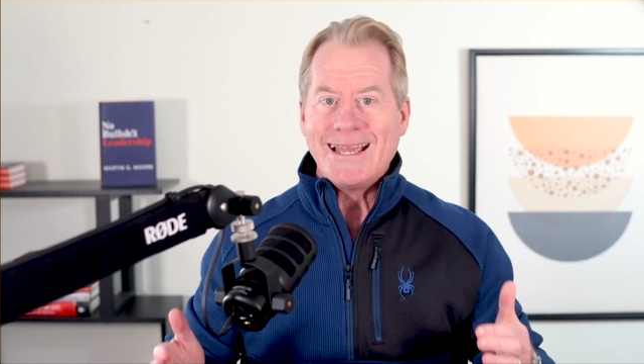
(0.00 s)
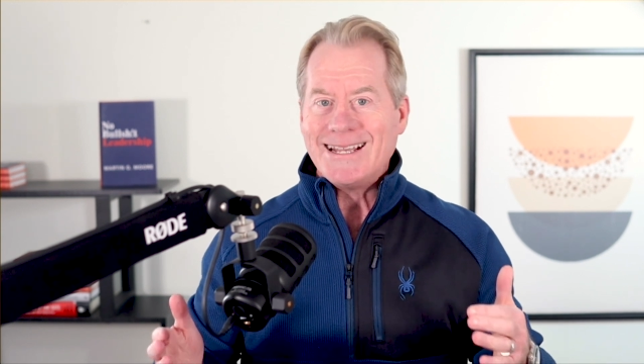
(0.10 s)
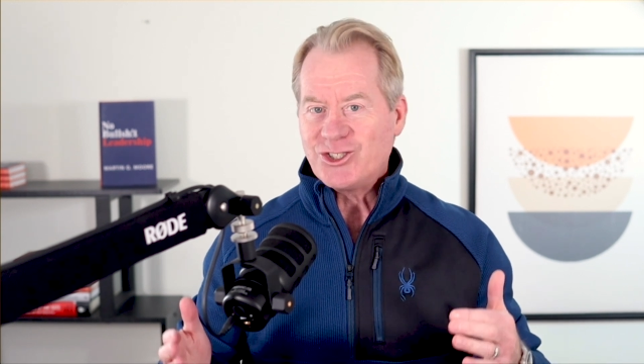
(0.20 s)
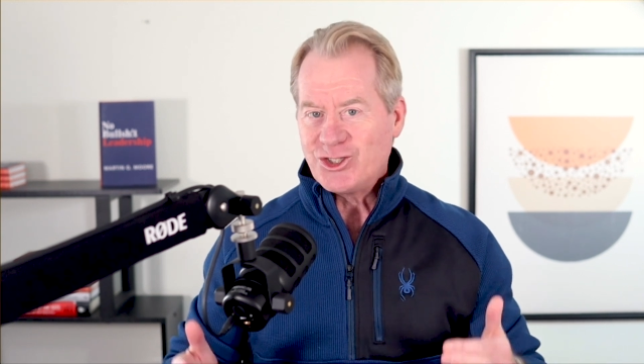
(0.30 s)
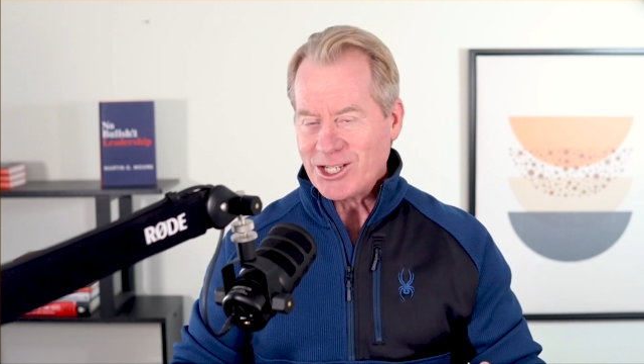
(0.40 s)

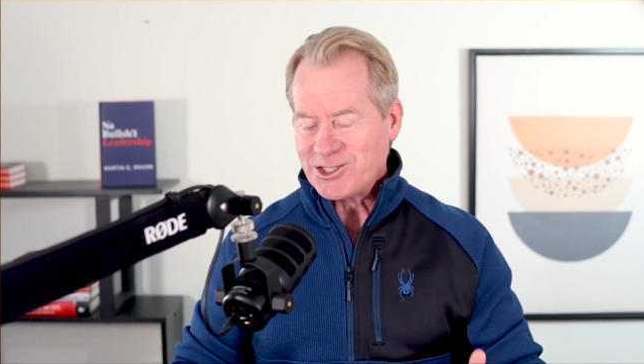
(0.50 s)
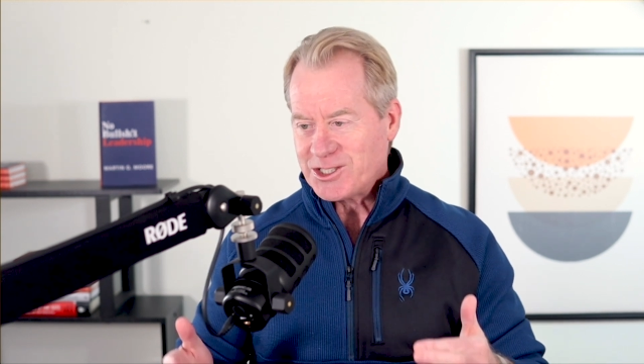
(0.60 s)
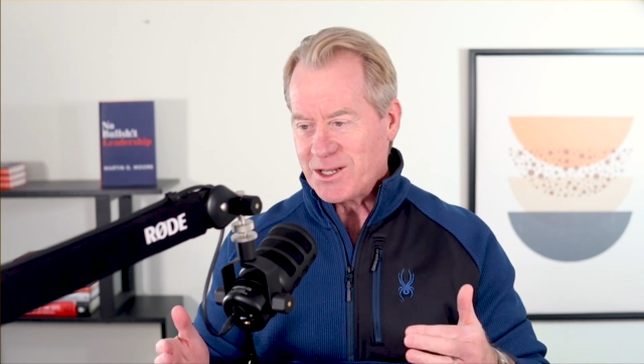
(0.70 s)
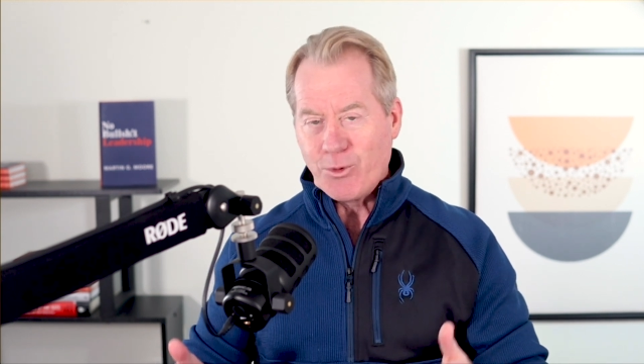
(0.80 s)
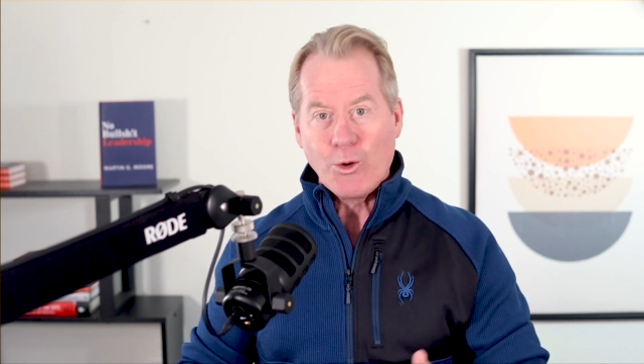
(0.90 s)
is just
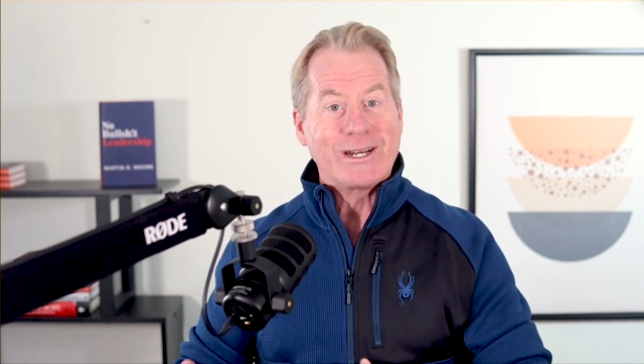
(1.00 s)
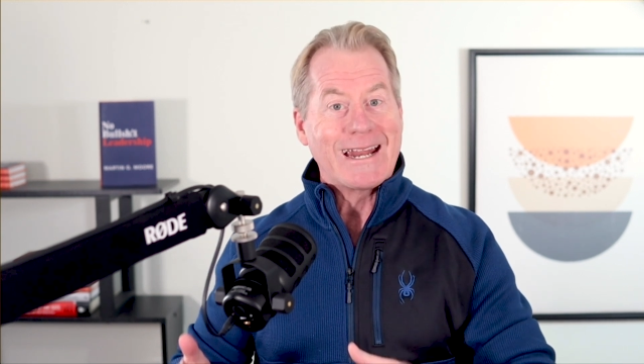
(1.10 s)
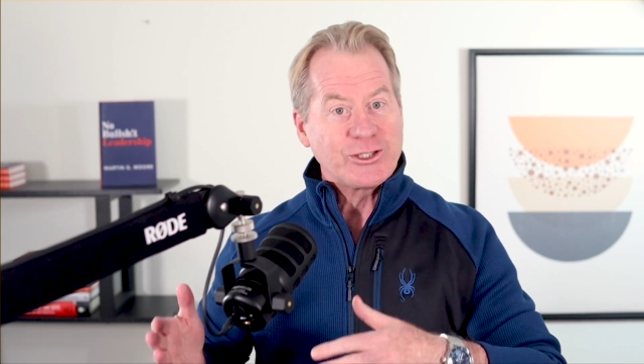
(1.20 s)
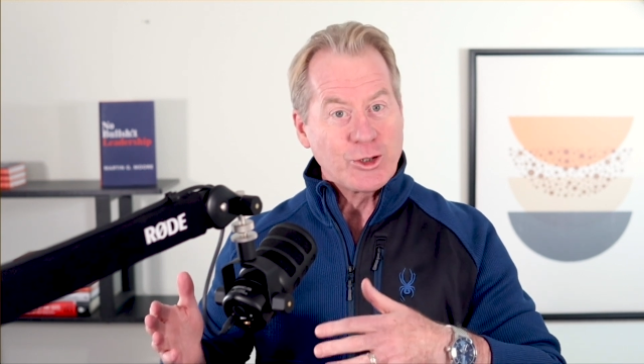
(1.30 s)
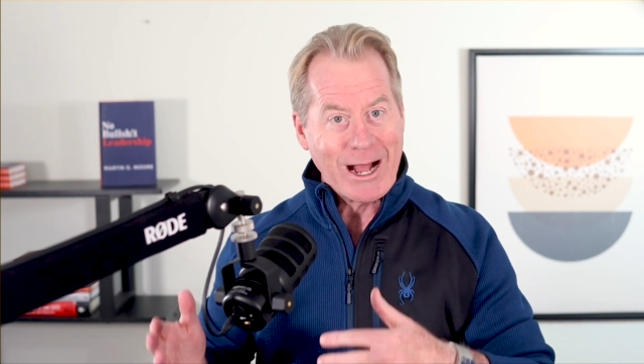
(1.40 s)
as important
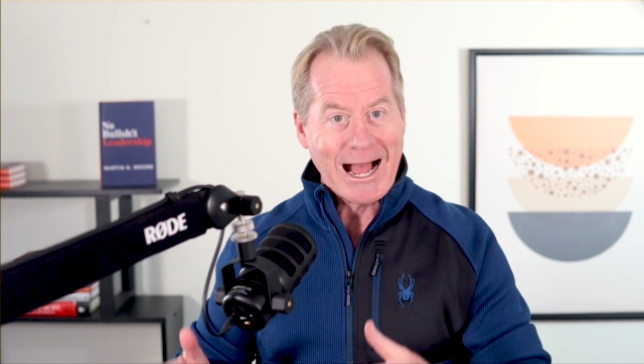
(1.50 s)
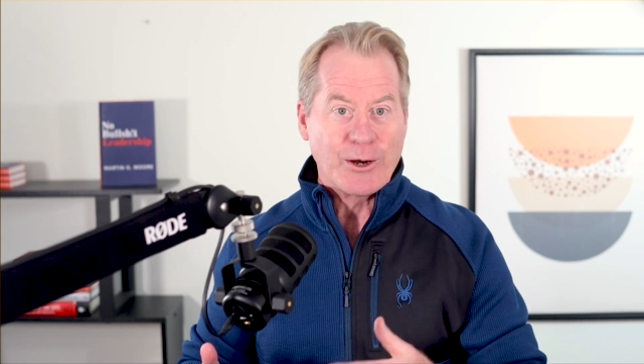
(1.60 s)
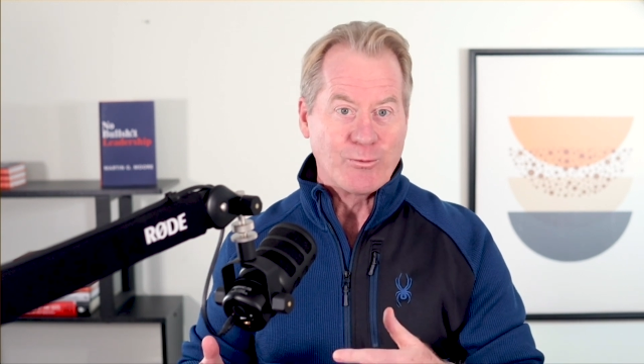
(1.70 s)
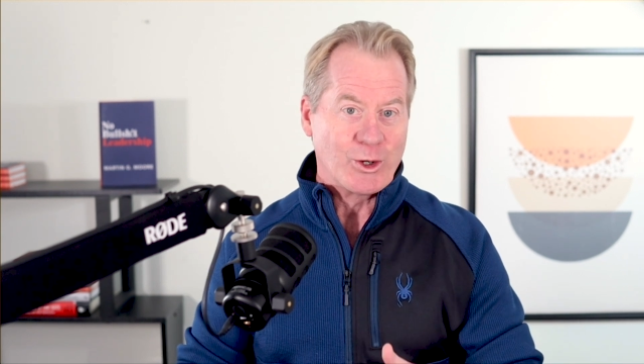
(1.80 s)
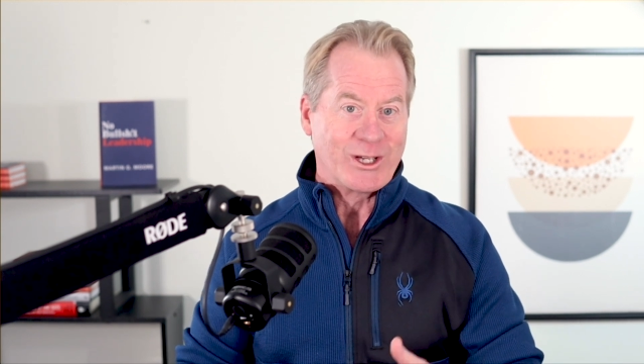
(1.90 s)
as your
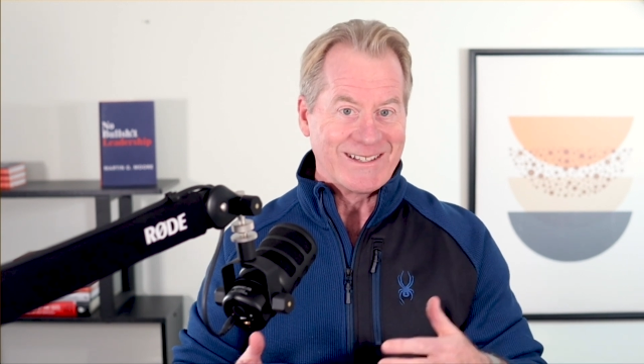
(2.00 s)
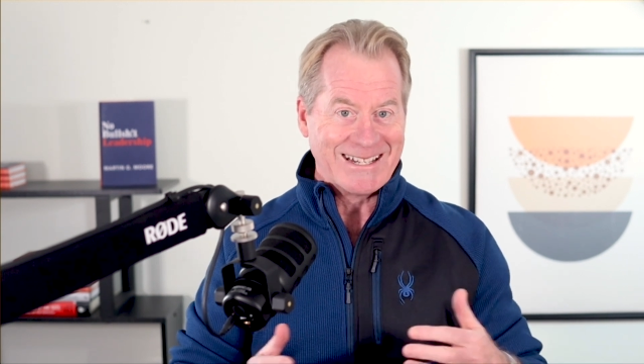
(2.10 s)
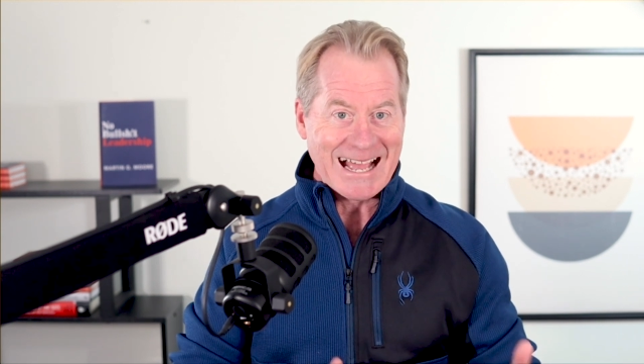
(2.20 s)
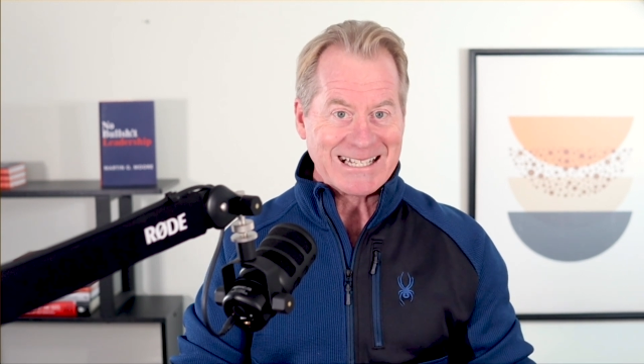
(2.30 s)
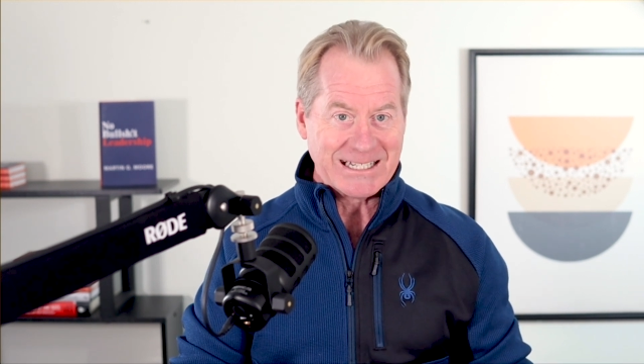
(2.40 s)
hard work and
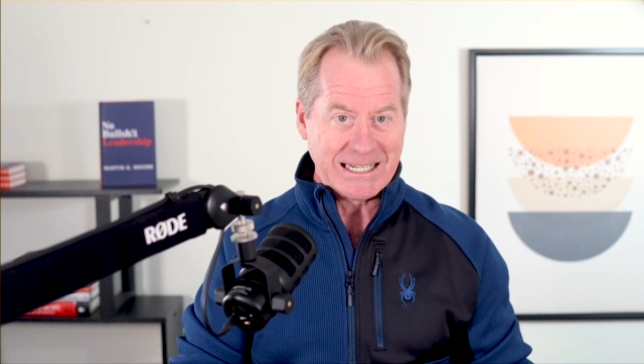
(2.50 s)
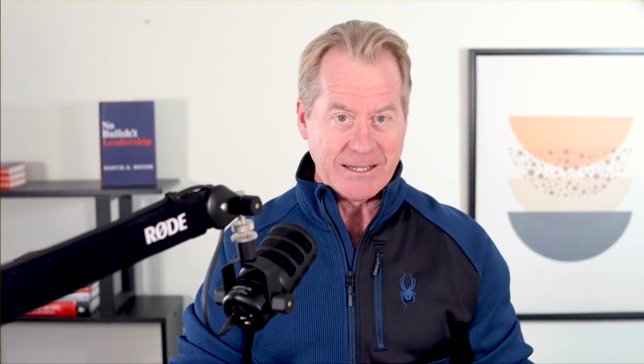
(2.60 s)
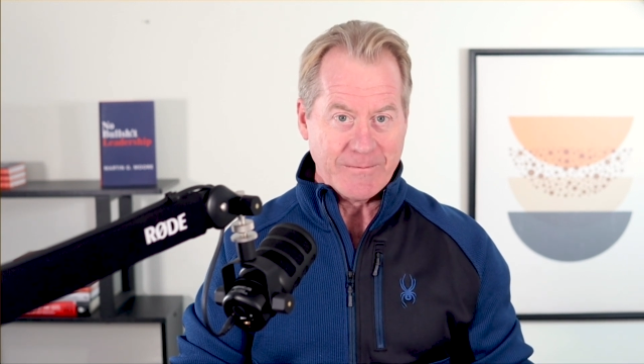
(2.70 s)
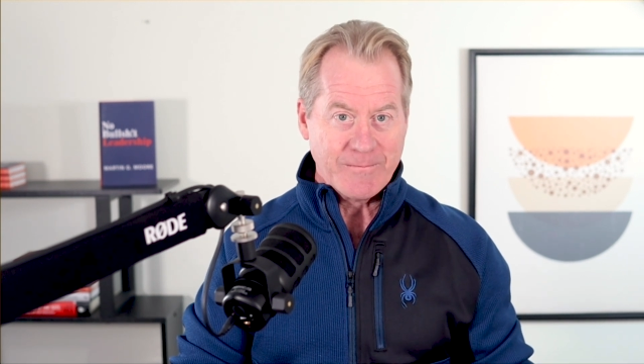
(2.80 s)
tenacity.